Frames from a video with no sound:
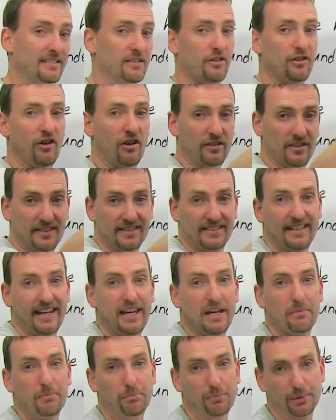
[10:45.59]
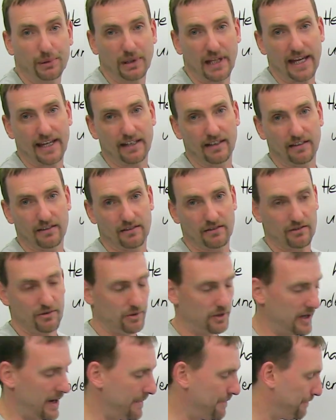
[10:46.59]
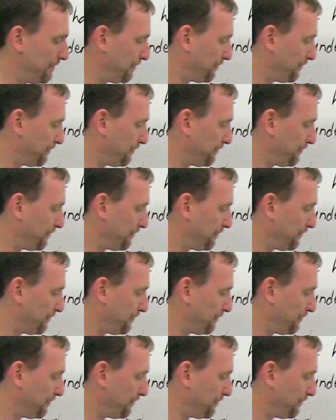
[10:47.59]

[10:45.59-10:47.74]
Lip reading: They're on the same plane, okay?